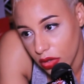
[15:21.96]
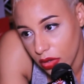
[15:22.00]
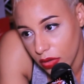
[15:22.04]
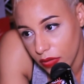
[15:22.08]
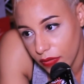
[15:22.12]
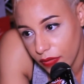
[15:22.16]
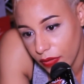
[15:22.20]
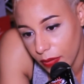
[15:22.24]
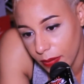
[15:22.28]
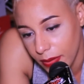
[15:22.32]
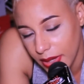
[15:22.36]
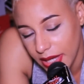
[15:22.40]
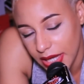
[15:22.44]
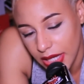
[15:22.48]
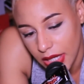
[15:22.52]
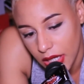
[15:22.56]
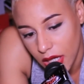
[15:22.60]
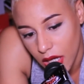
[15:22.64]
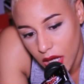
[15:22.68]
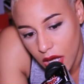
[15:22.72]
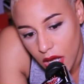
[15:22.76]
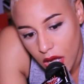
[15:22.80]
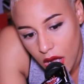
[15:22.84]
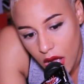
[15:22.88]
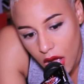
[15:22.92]

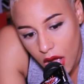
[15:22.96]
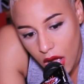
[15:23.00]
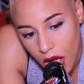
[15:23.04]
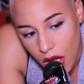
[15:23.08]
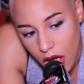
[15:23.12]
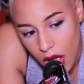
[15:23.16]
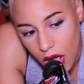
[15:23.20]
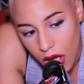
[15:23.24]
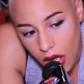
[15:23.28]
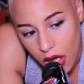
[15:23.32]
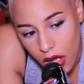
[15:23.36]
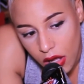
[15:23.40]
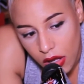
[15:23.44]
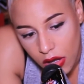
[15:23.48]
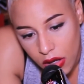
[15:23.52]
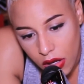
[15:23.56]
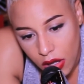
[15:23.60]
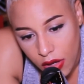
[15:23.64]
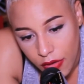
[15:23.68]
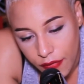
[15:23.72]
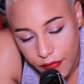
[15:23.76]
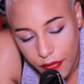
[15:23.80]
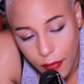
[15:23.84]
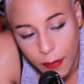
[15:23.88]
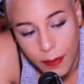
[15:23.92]

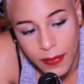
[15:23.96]
for